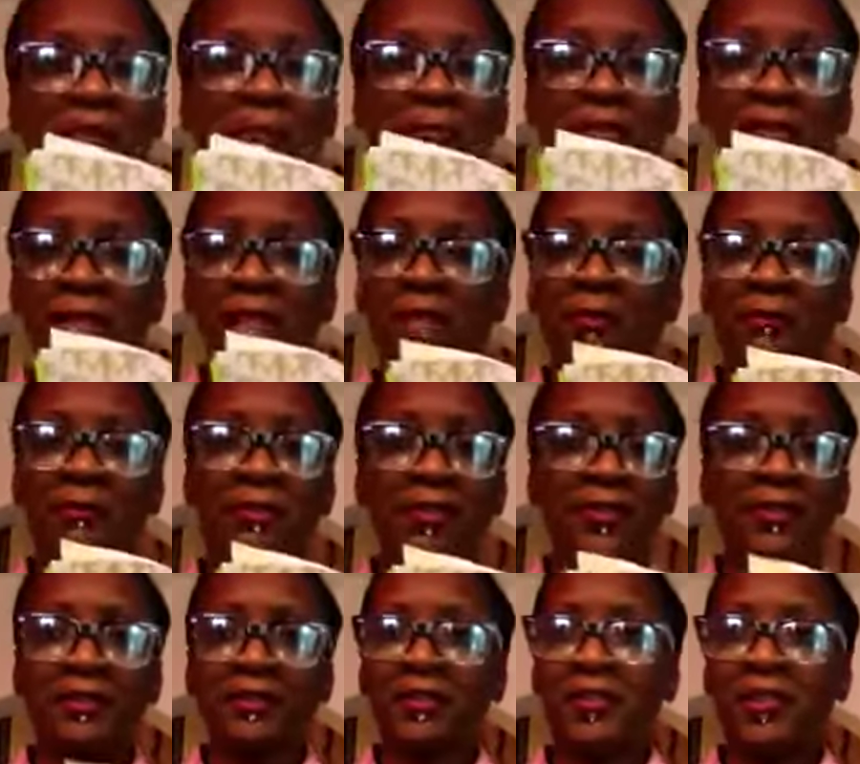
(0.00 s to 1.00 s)
put out,
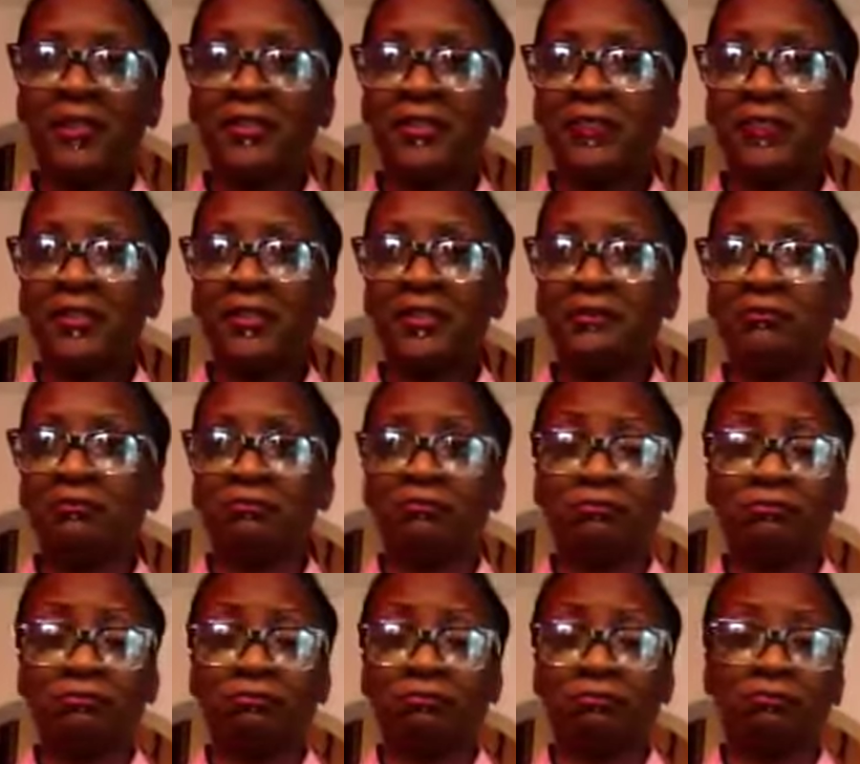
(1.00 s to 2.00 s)
but yeah, she
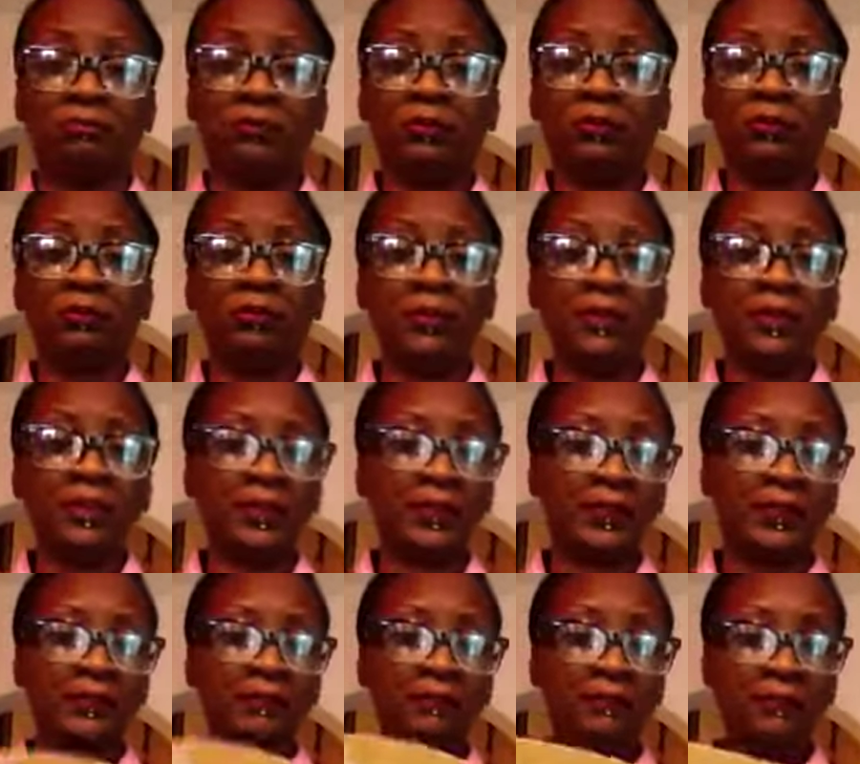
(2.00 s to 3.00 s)

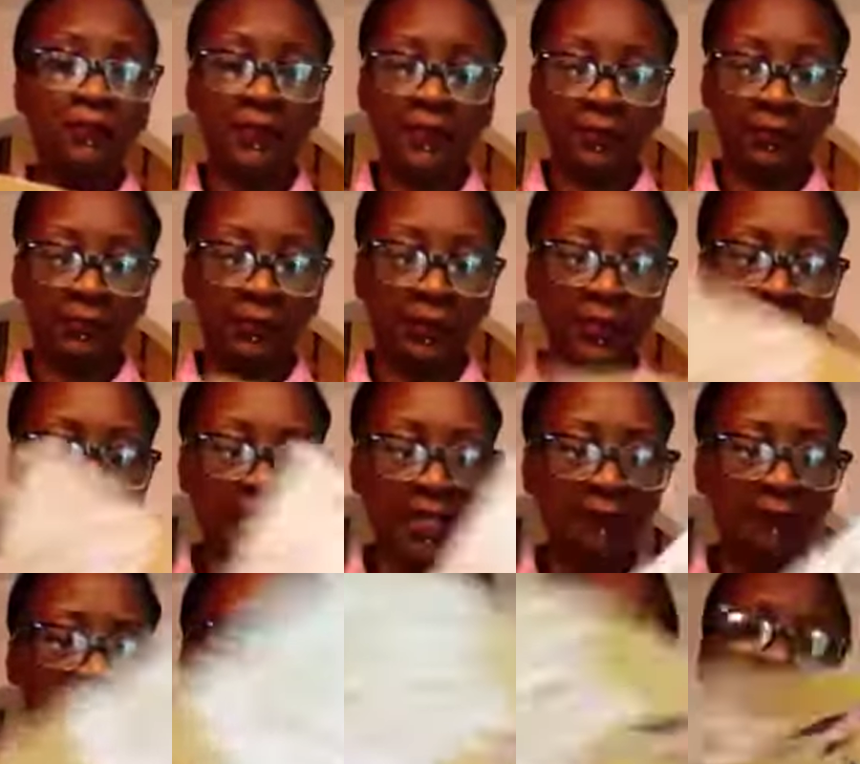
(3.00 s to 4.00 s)
really did a great job with her